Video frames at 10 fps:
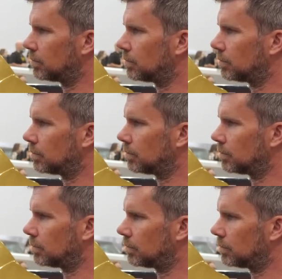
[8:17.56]

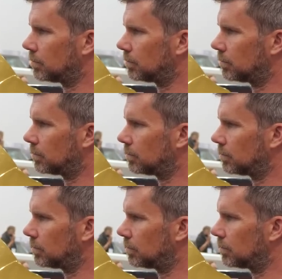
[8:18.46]

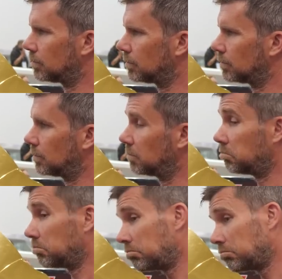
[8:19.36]
(not speaking)